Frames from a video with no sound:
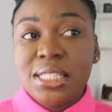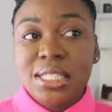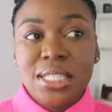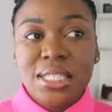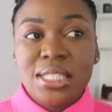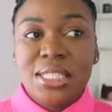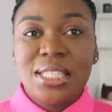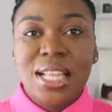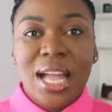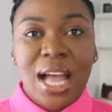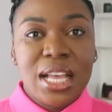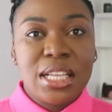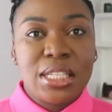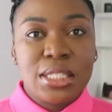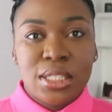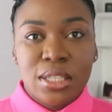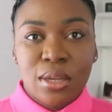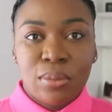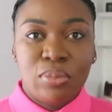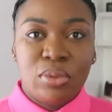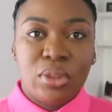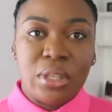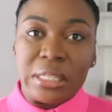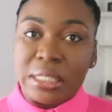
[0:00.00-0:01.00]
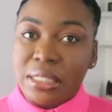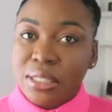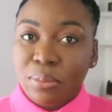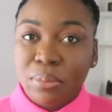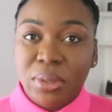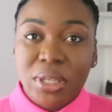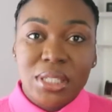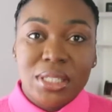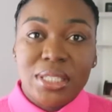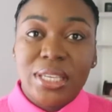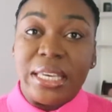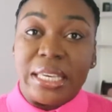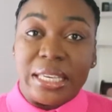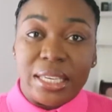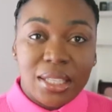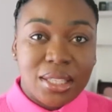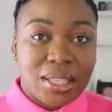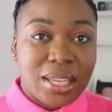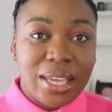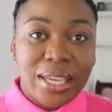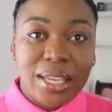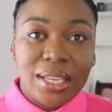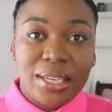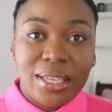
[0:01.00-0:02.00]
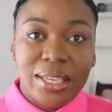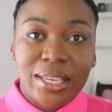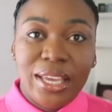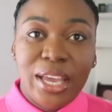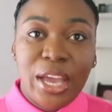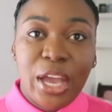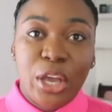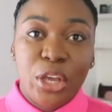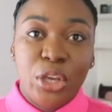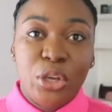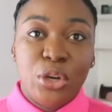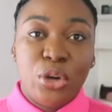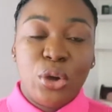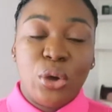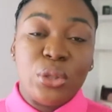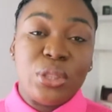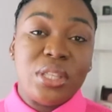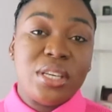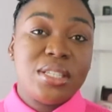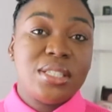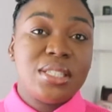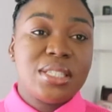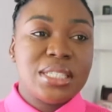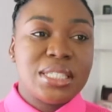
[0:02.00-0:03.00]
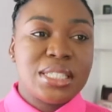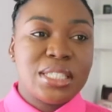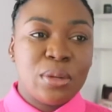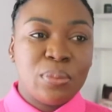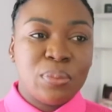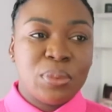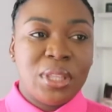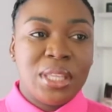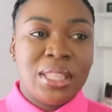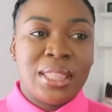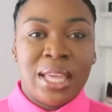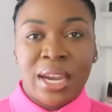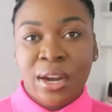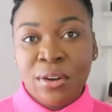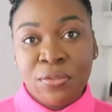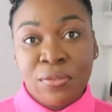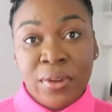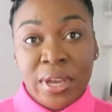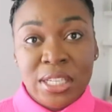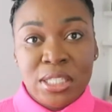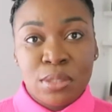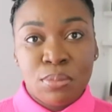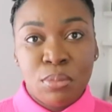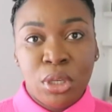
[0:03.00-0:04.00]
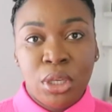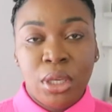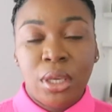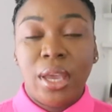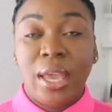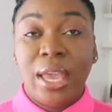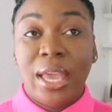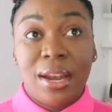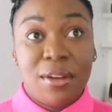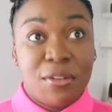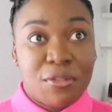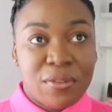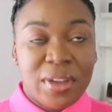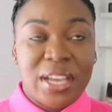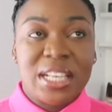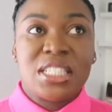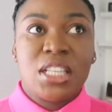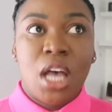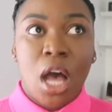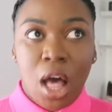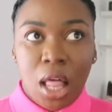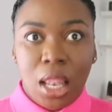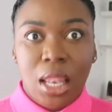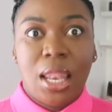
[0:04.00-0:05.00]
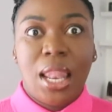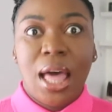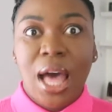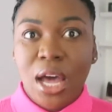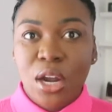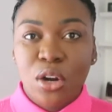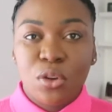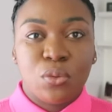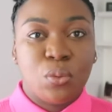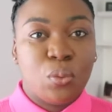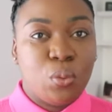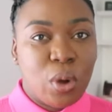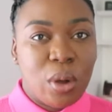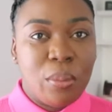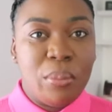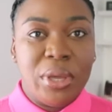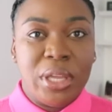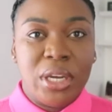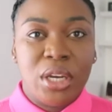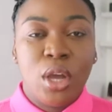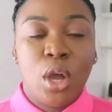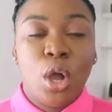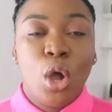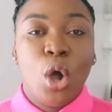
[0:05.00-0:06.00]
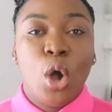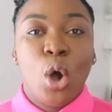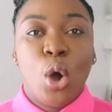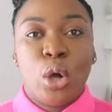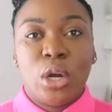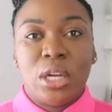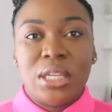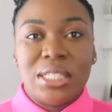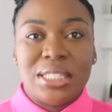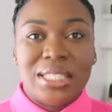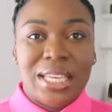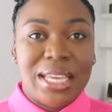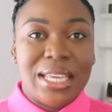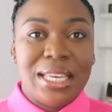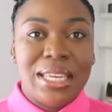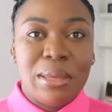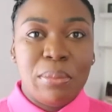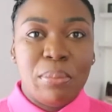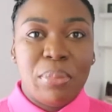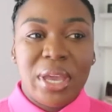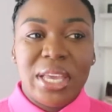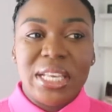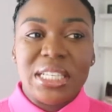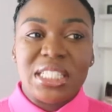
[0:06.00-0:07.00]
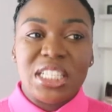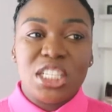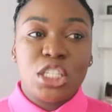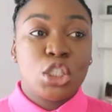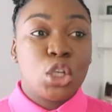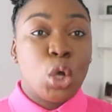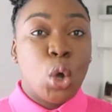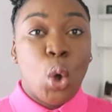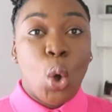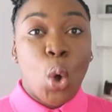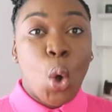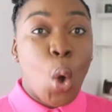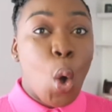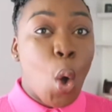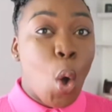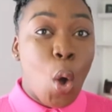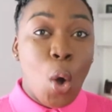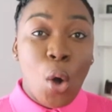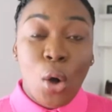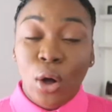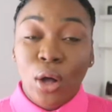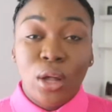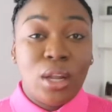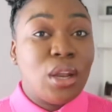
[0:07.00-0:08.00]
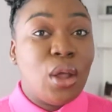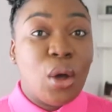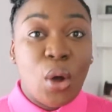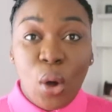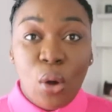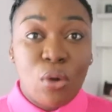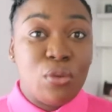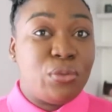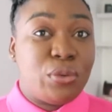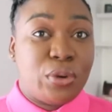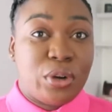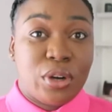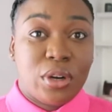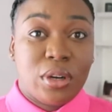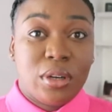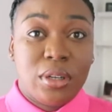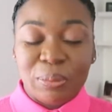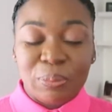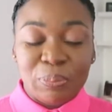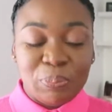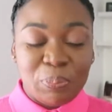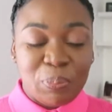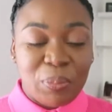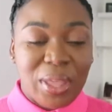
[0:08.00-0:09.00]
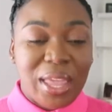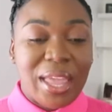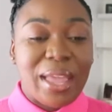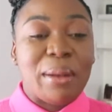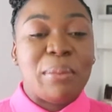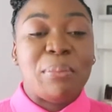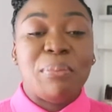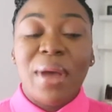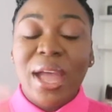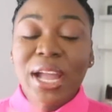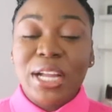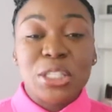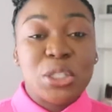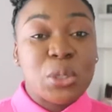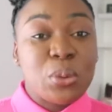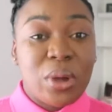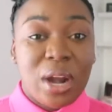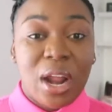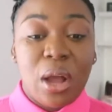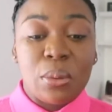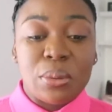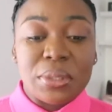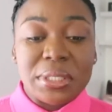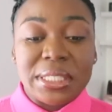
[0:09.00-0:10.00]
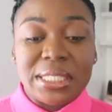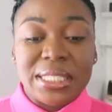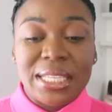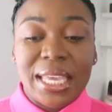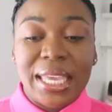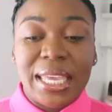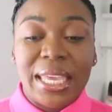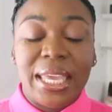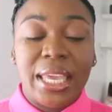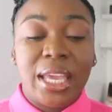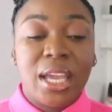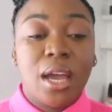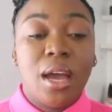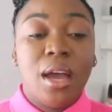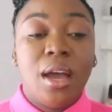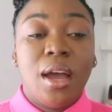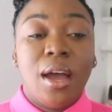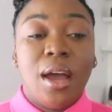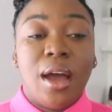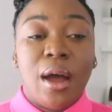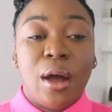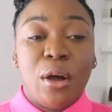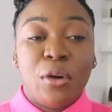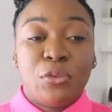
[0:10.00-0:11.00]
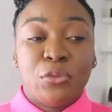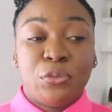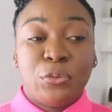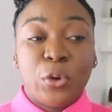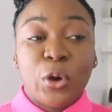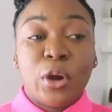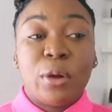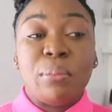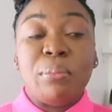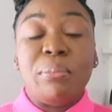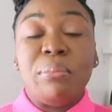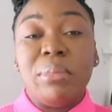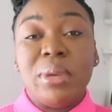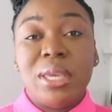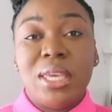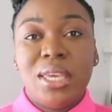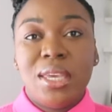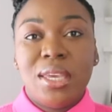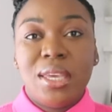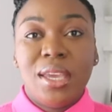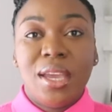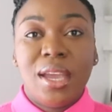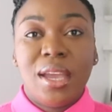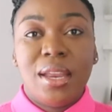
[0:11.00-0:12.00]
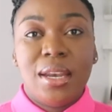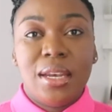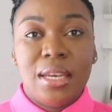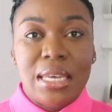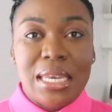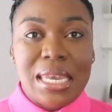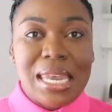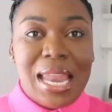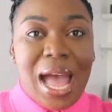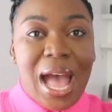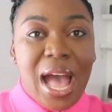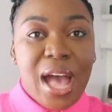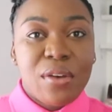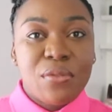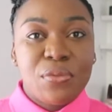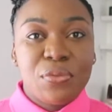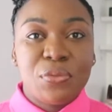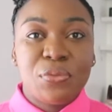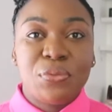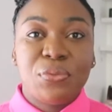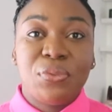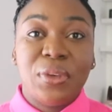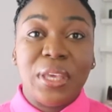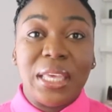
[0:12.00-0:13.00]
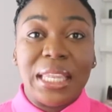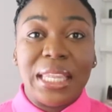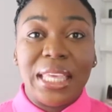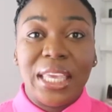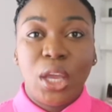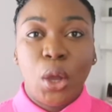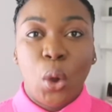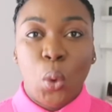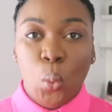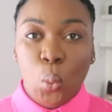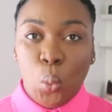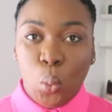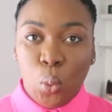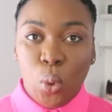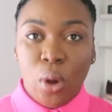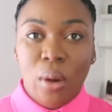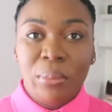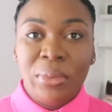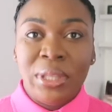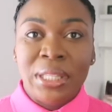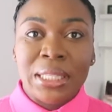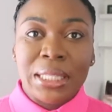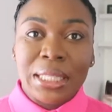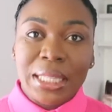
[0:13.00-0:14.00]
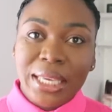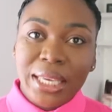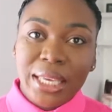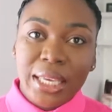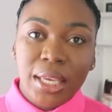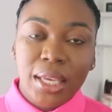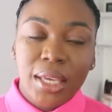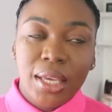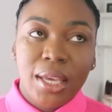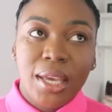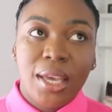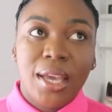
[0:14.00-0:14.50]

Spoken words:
is not something to be taken lightly. You know, this is something that affects me and affects a lot of women on a daily basis all over. And back to what I was saying, for me, not feeling womanly